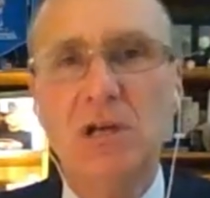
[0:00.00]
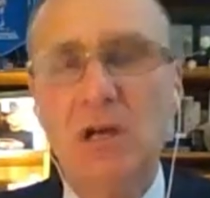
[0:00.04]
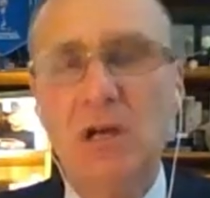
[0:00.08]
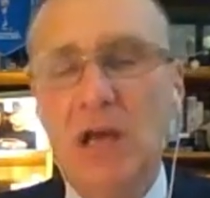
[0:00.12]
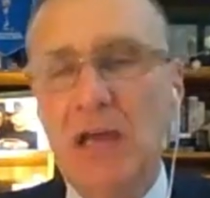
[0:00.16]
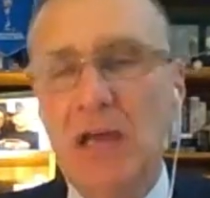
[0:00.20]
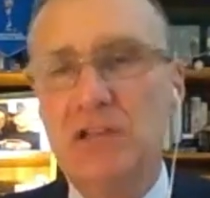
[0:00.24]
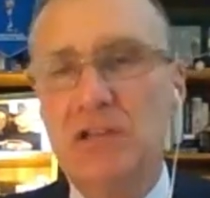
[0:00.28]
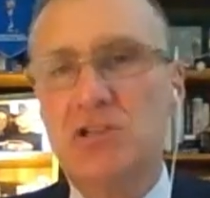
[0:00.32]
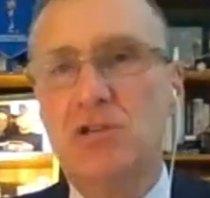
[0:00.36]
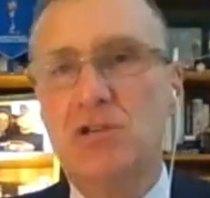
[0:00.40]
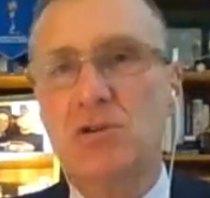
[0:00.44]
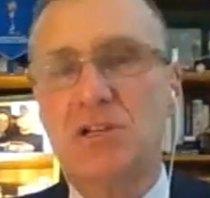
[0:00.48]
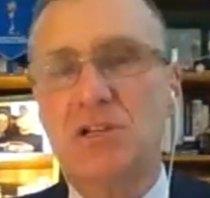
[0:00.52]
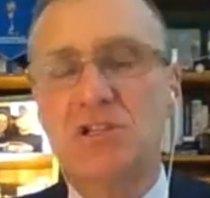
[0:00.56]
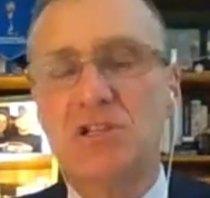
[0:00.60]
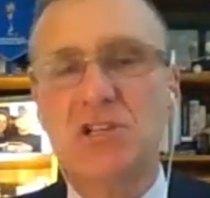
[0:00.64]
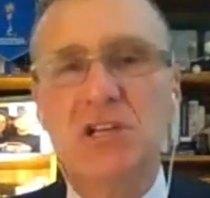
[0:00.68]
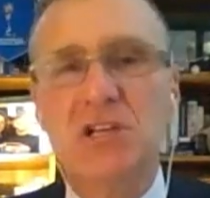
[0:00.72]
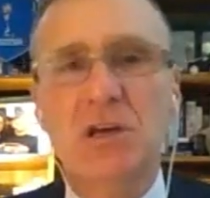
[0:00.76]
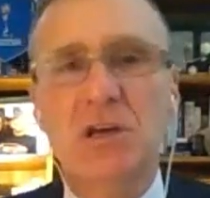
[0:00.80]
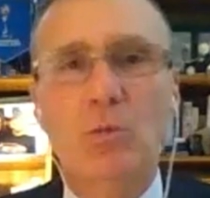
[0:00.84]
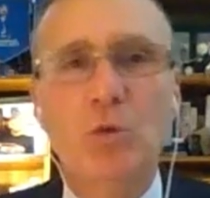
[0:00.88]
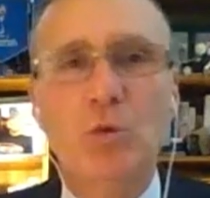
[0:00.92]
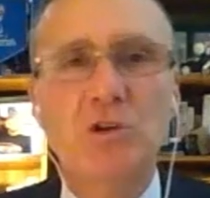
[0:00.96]
as you can
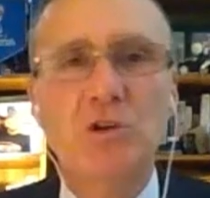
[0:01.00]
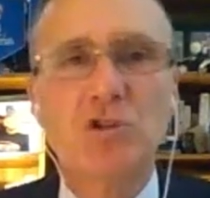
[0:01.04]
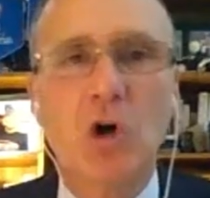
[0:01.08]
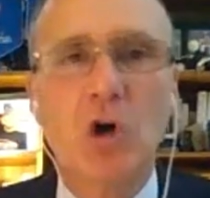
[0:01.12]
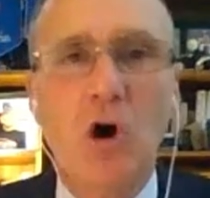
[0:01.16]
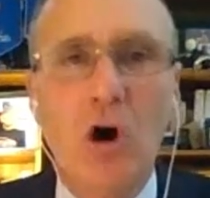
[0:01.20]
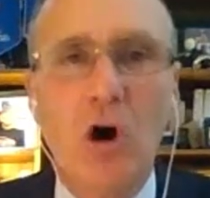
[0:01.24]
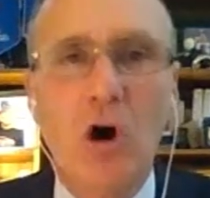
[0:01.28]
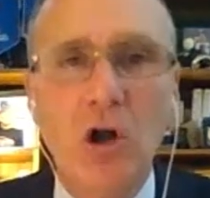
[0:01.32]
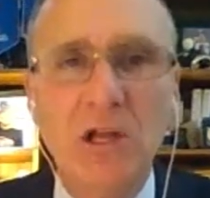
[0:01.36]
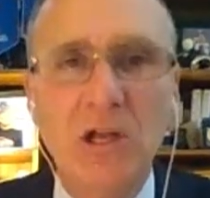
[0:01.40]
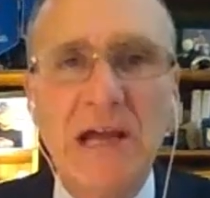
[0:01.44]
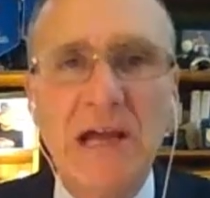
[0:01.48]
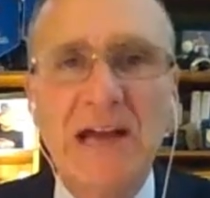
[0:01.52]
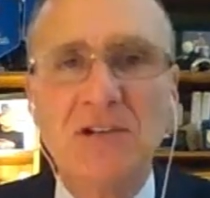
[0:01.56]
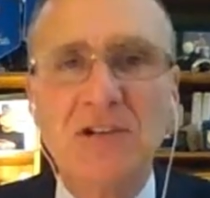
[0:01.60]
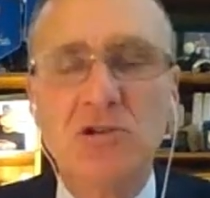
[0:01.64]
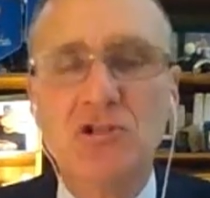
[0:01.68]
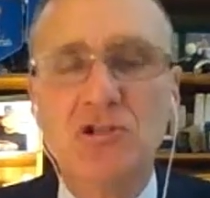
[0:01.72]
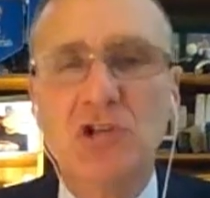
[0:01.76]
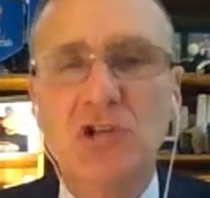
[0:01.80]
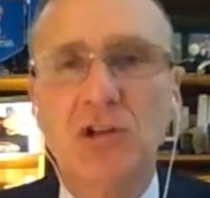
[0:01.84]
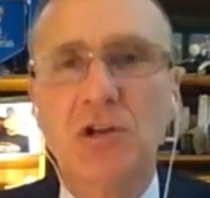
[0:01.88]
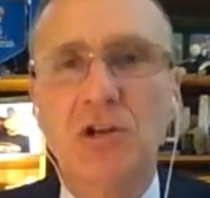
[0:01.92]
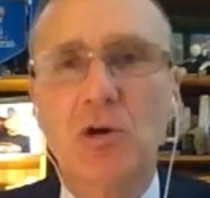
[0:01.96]
see, in which all
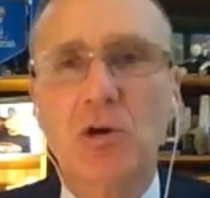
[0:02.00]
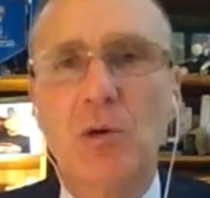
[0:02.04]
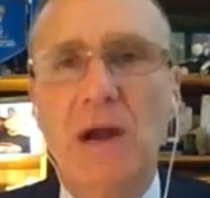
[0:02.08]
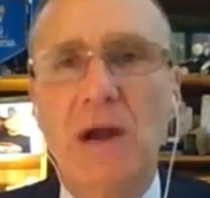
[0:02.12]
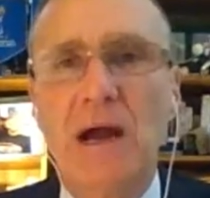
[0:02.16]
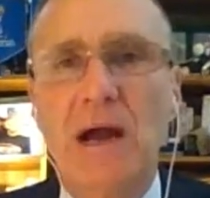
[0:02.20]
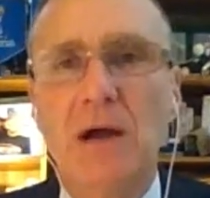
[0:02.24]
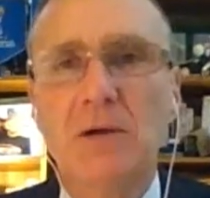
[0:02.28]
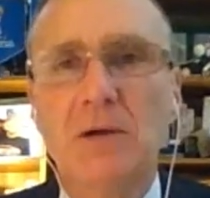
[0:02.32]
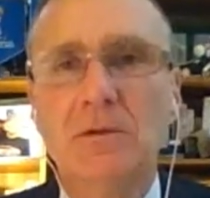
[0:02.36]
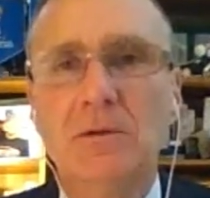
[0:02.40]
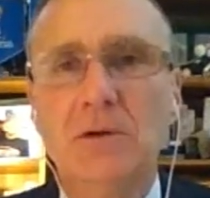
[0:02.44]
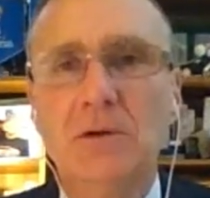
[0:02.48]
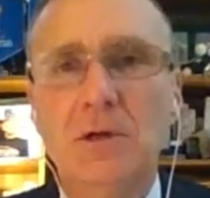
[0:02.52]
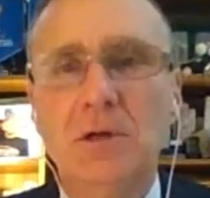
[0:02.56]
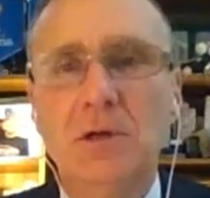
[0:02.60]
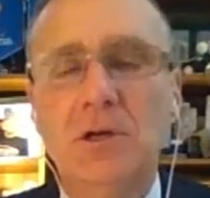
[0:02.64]
actors on the ground